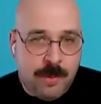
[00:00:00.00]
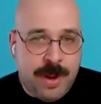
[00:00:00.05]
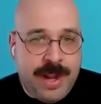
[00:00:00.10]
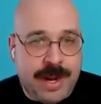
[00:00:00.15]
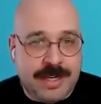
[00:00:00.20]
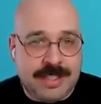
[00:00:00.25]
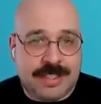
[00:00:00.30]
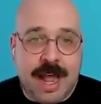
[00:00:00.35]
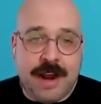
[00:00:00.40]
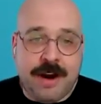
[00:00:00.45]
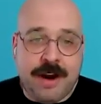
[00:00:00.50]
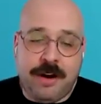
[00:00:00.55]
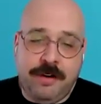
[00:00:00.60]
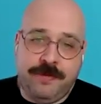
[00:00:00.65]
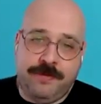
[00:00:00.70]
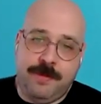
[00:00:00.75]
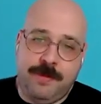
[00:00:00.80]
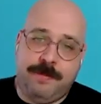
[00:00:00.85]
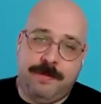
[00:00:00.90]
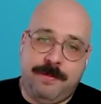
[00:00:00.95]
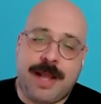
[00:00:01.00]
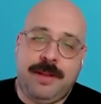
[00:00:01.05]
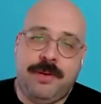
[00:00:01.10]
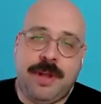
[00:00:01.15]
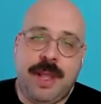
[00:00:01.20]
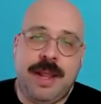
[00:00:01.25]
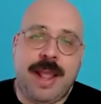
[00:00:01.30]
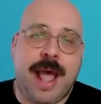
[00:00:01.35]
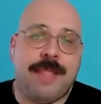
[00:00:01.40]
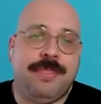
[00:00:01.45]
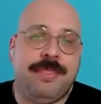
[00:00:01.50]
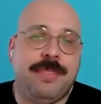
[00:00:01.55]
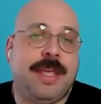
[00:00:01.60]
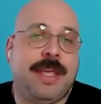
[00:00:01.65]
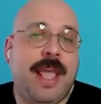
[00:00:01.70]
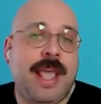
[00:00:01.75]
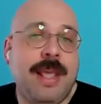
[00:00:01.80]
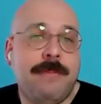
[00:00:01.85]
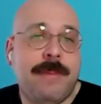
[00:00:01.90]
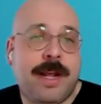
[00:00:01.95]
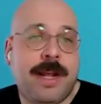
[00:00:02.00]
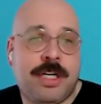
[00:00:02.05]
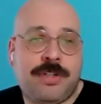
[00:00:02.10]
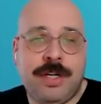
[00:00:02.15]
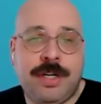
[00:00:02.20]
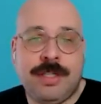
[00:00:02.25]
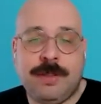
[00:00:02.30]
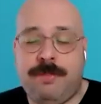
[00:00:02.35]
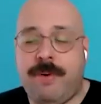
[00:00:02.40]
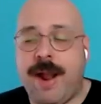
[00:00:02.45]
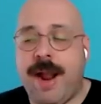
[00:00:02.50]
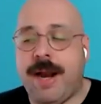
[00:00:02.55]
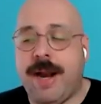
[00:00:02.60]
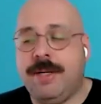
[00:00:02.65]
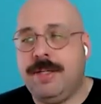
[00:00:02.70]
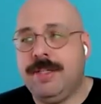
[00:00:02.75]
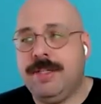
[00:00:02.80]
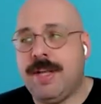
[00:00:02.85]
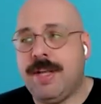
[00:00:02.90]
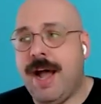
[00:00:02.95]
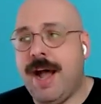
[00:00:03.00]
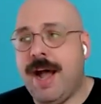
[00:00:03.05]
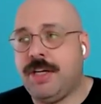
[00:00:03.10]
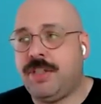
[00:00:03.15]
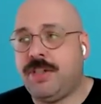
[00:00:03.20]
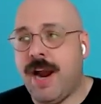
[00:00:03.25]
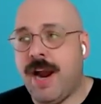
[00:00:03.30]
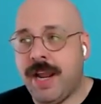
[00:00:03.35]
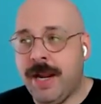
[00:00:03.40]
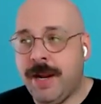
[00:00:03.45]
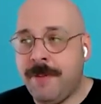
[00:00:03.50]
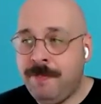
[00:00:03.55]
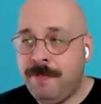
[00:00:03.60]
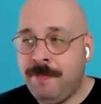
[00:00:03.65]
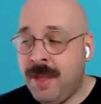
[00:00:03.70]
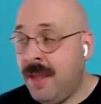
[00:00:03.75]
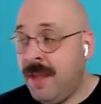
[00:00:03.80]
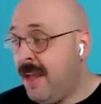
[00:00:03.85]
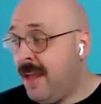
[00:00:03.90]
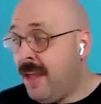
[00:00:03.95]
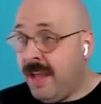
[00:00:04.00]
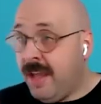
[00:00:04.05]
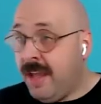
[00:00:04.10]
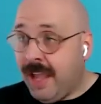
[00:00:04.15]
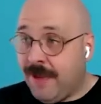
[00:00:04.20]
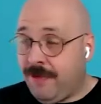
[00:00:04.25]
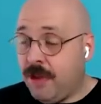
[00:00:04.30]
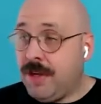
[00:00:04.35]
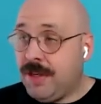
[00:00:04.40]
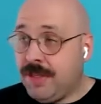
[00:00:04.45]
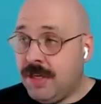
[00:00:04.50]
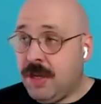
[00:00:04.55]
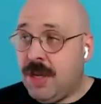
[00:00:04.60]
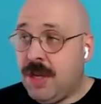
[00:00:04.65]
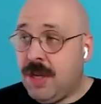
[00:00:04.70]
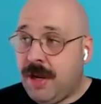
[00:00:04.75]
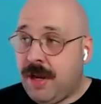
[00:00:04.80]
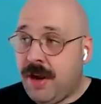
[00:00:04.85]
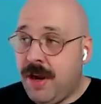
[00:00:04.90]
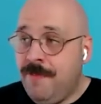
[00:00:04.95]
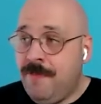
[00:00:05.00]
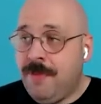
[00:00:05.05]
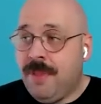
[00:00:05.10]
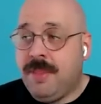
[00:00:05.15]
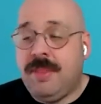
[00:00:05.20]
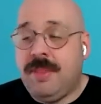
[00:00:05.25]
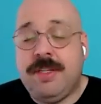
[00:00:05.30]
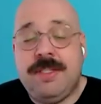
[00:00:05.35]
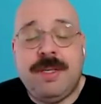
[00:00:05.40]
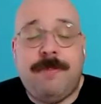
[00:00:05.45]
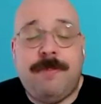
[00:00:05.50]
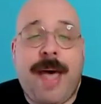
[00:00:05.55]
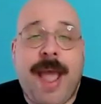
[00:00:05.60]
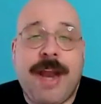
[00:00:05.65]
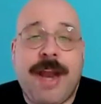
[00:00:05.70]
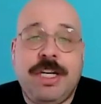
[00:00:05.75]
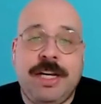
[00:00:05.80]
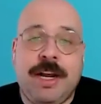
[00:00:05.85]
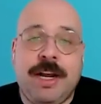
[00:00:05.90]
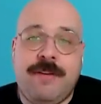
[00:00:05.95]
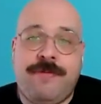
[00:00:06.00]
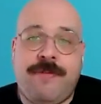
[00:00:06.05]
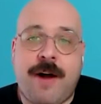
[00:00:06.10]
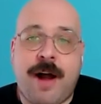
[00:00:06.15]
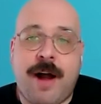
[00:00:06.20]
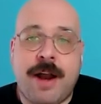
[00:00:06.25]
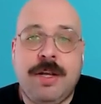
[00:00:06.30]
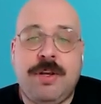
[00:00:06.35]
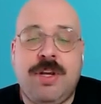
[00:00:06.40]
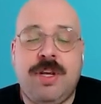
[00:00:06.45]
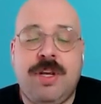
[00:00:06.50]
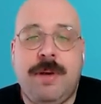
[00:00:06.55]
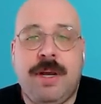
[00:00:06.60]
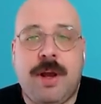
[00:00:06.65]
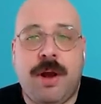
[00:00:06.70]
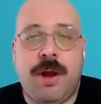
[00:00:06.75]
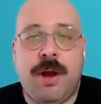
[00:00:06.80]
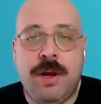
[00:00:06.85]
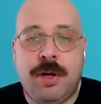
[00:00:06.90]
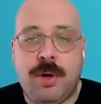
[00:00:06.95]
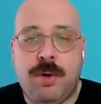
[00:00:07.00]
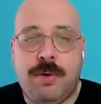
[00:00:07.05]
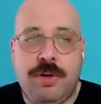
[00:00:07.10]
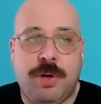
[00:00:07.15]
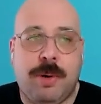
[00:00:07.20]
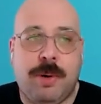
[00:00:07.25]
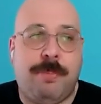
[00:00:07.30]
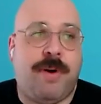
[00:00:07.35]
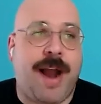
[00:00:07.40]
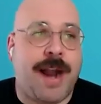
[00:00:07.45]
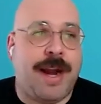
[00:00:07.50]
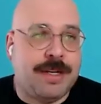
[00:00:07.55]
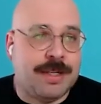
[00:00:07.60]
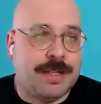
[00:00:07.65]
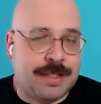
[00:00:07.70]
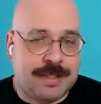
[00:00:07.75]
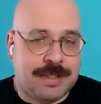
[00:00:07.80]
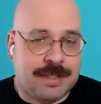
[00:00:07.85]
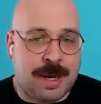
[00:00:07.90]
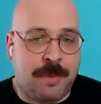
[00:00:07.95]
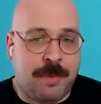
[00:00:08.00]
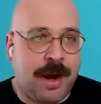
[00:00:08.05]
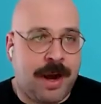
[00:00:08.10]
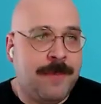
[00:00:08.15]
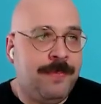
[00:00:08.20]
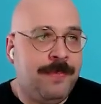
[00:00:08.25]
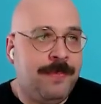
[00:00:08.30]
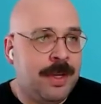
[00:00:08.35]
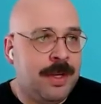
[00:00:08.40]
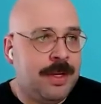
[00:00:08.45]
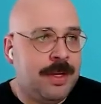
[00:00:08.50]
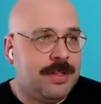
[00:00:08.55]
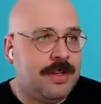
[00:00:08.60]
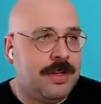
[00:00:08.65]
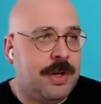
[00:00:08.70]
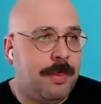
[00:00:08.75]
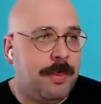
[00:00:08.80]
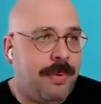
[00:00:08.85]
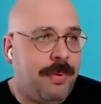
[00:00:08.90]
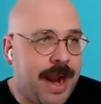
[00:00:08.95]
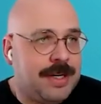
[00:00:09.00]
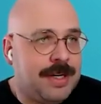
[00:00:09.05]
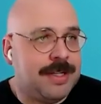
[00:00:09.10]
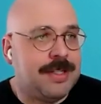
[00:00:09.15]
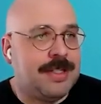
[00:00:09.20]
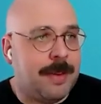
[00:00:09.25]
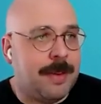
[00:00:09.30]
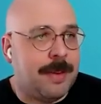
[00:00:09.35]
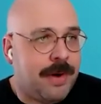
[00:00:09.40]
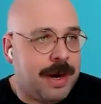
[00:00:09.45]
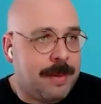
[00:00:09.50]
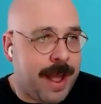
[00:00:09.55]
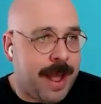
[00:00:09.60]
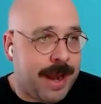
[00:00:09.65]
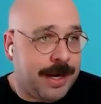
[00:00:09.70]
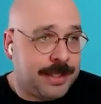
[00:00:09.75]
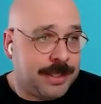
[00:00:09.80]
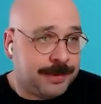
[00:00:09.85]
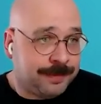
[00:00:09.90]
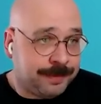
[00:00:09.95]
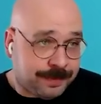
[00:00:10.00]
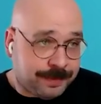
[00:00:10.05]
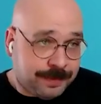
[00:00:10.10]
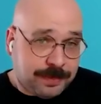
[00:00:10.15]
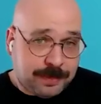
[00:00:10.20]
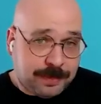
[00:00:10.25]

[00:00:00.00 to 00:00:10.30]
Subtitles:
We're going to start off by looking at the key metrics practices are tracking. If you're using Cubiko, this is a page you're going to find in Cubiko called your practice summary. So your practice summary page.